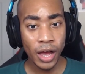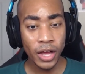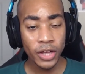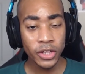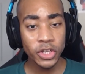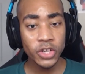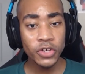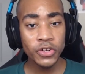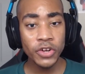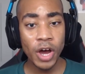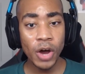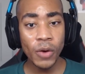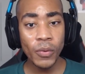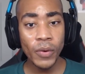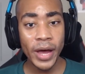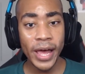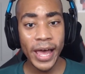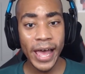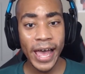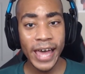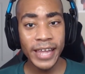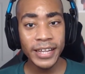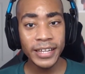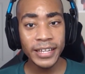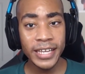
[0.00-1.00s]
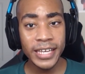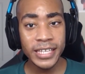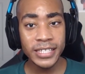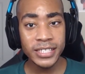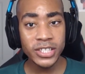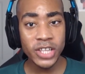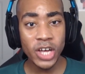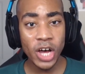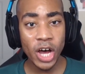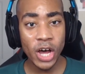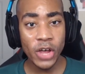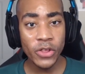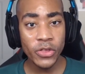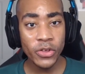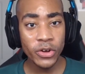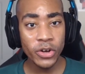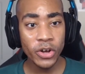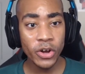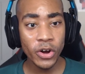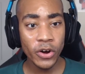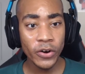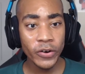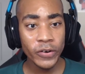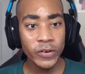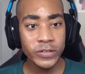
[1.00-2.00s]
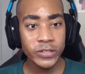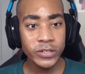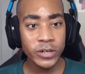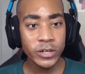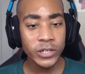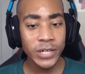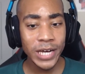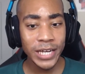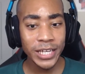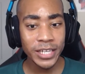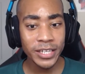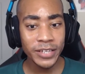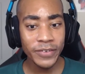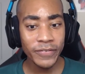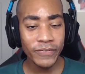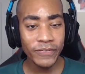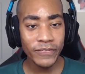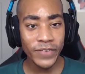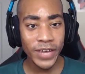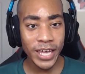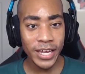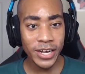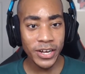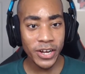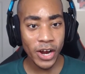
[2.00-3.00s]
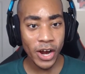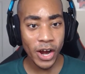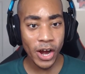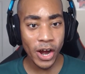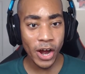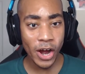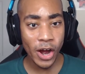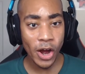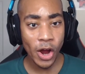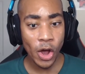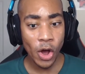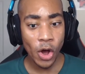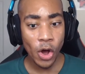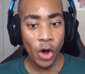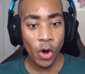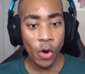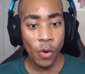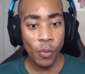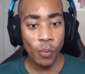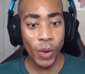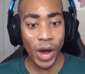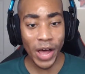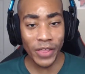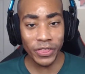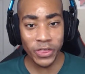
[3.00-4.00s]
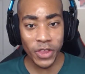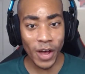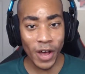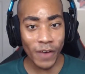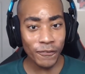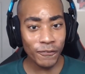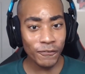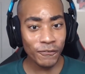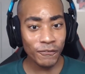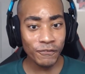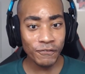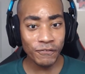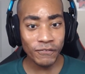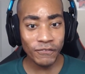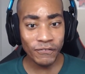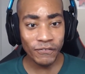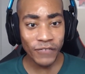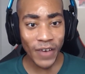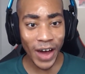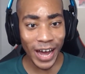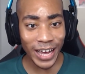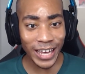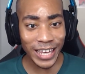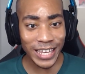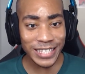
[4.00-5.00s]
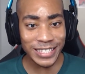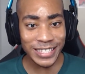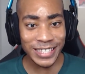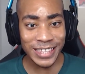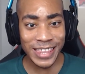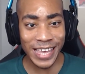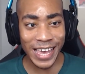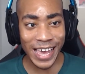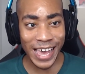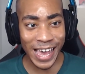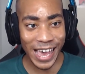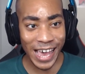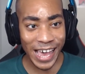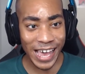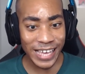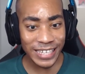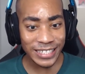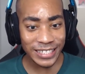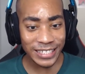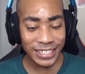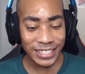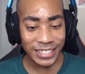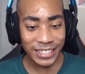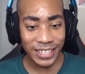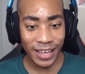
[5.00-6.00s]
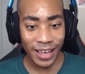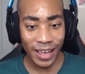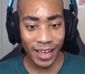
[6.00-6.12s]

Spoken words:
You know what? At least the other girls are trying to defend her. What the fuck is this?